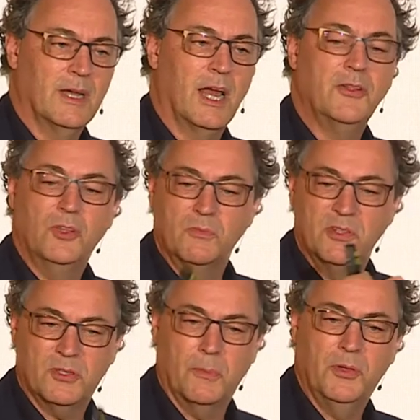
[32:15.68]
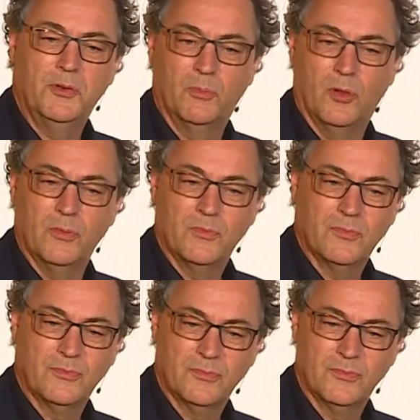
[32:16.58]
Are humans computable?
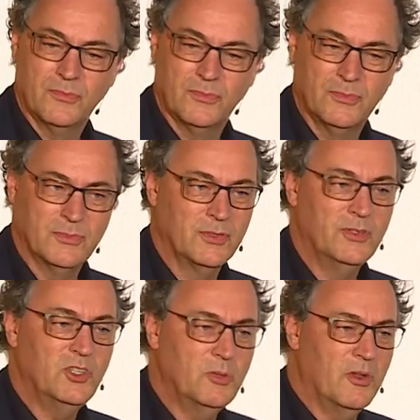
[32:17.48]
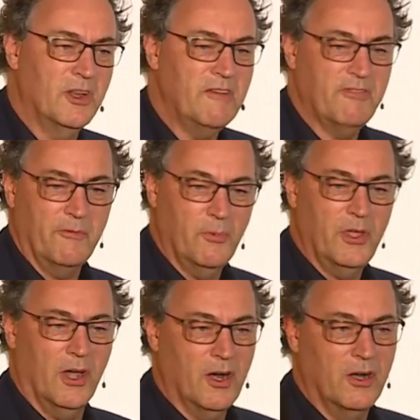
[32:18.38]
Do you believe that
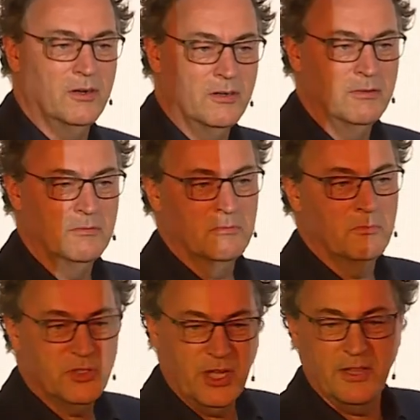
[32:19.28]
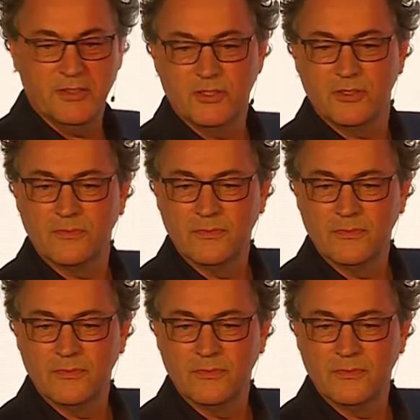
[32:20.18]
we are machines?